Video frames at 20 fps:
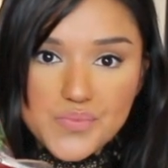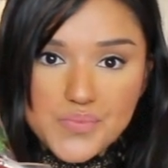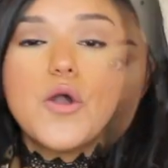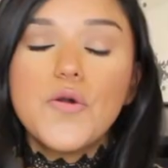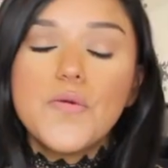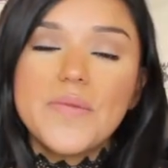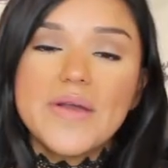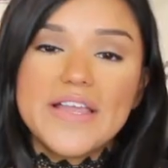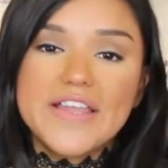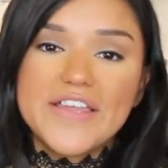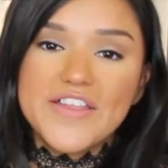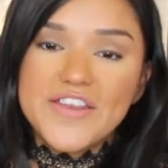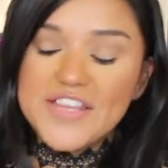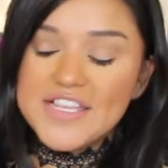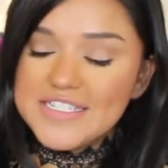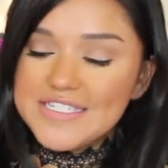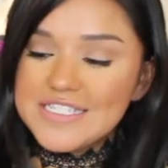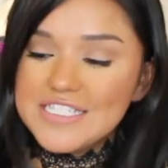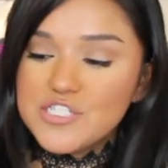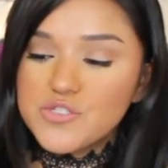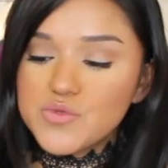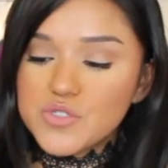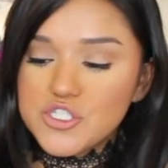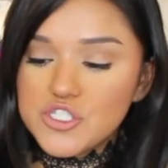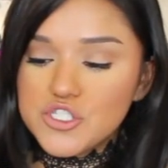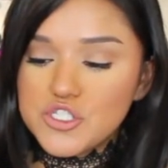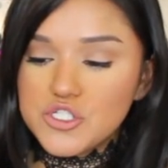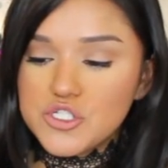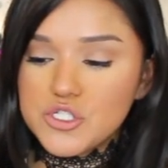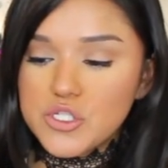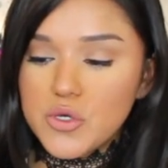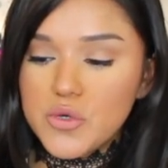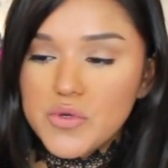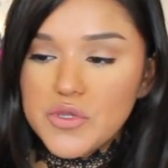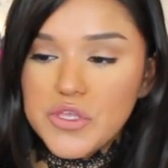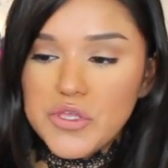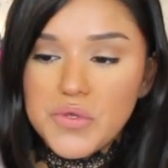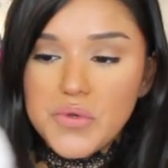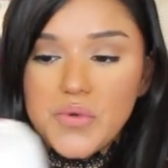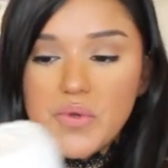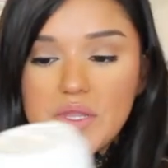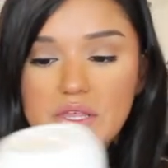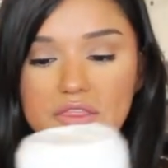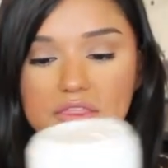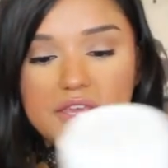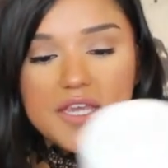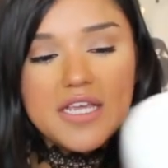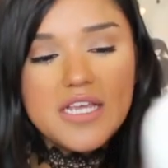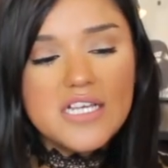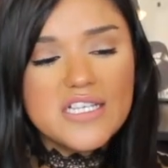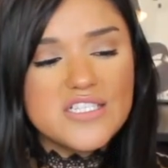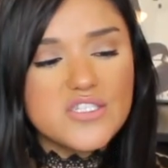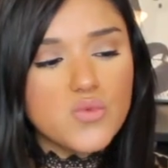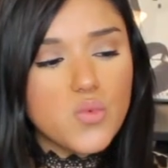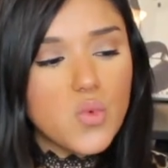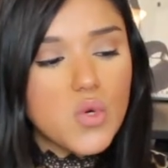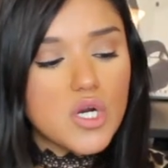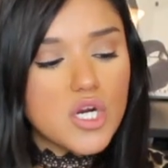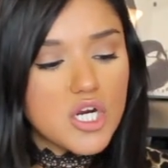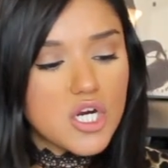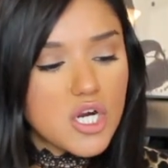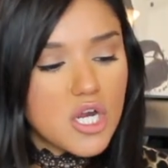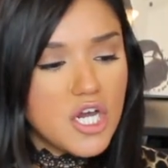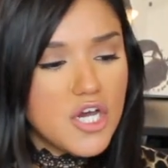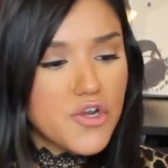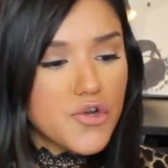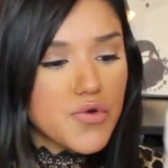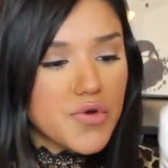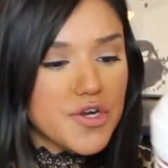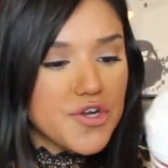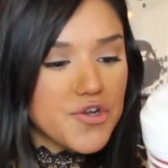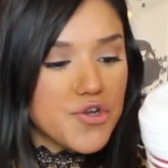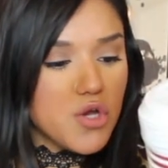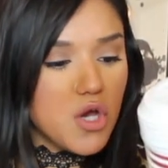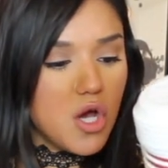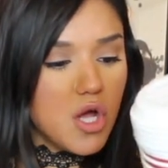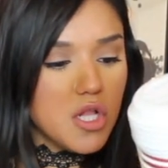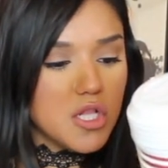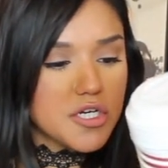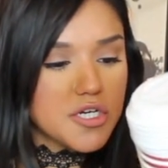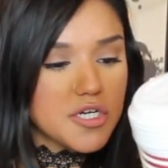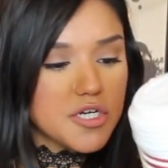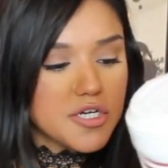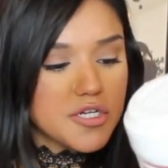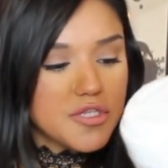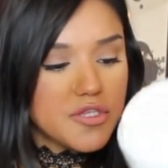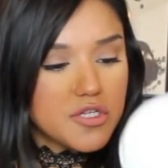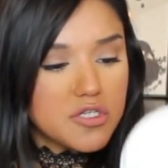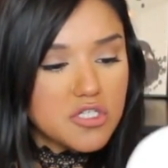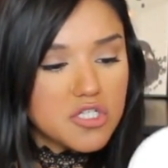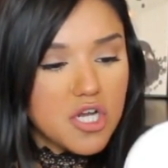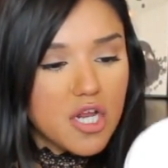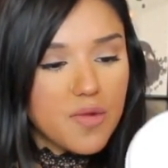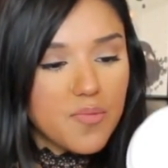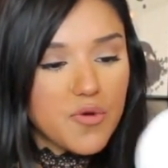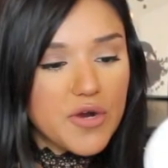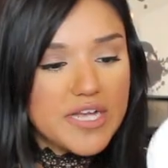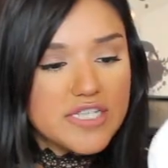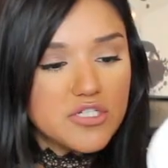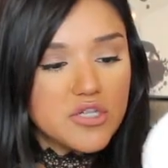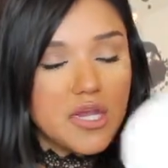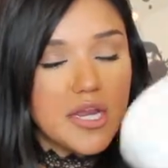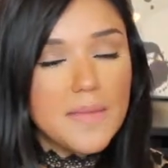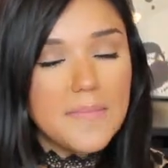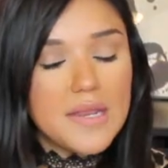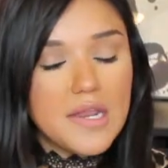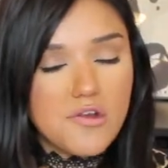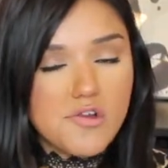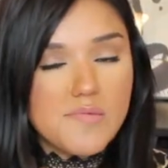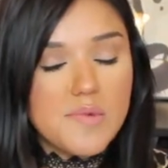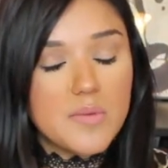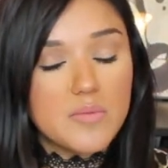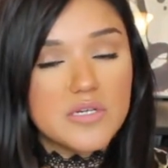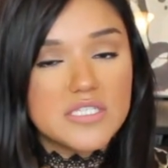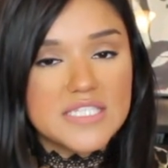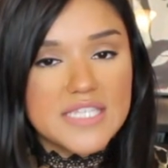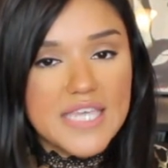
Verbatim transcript: Oh my goodness, these were so cute. These were under a dollar. There's not a price on it, but I remember